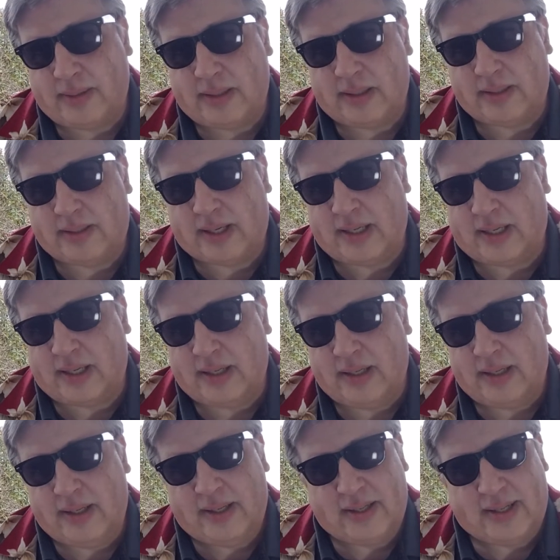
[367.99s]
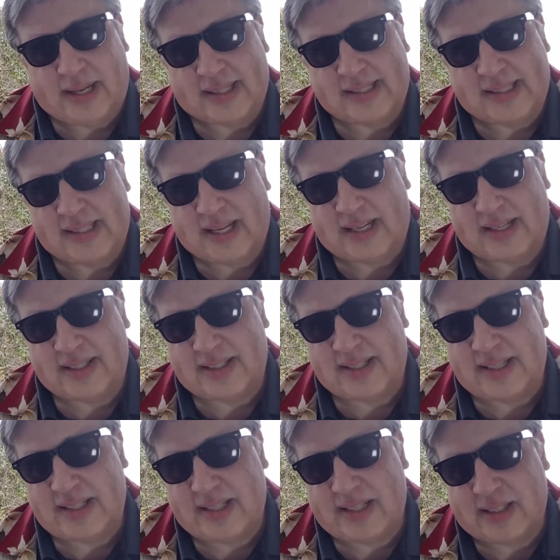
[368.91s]
It's like, that's not as
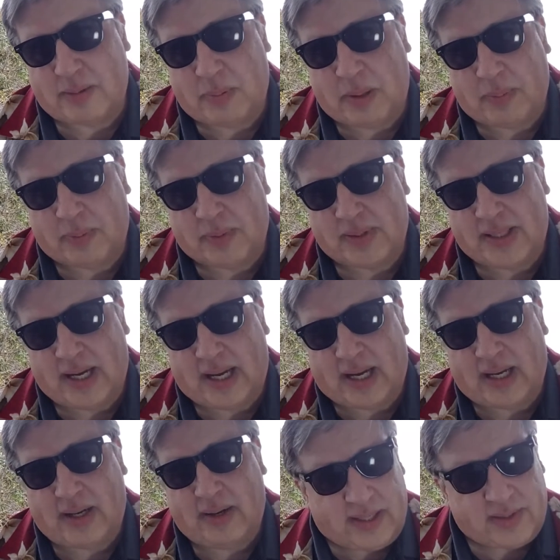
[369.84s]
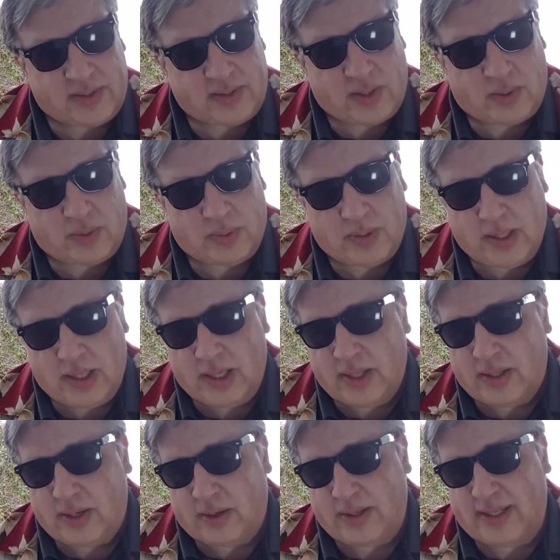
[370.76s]
easy as people say. And so
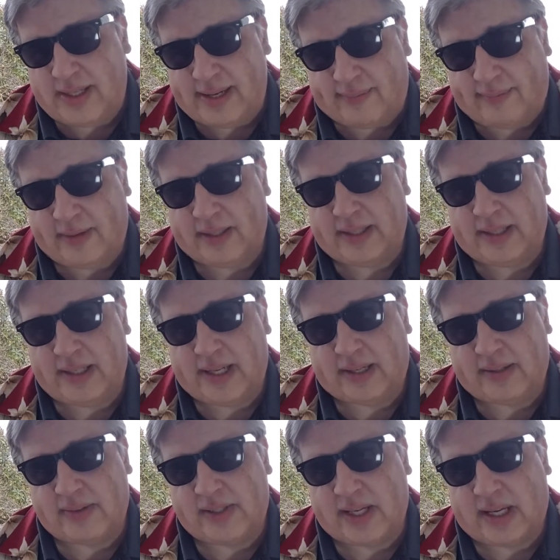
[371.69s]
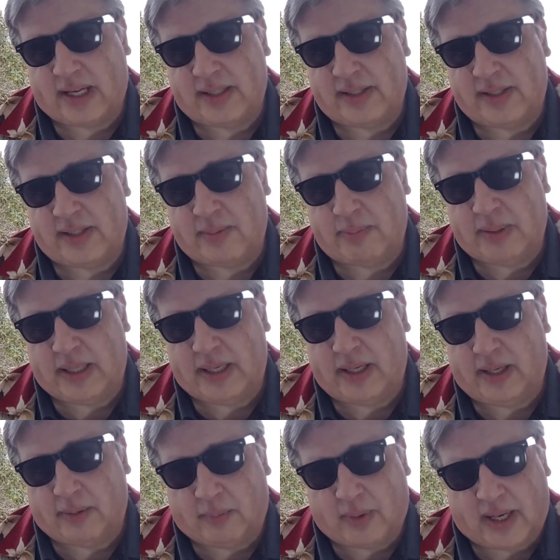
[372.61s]
there are definitely downsides to
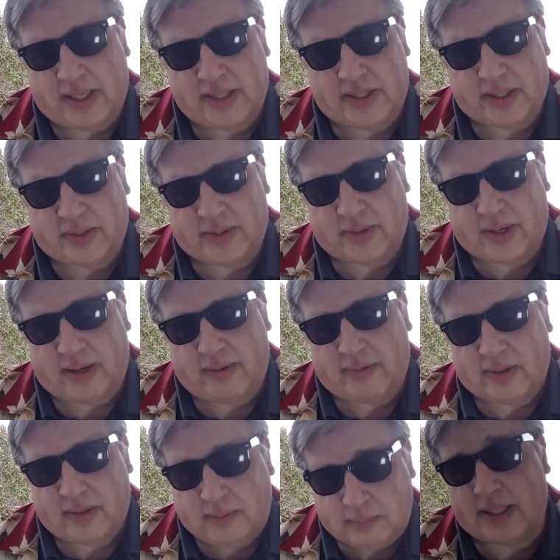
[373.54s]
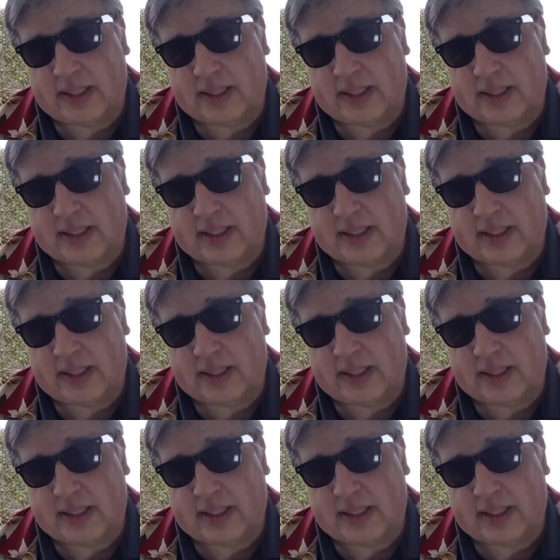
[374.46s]
being a rideshare driver.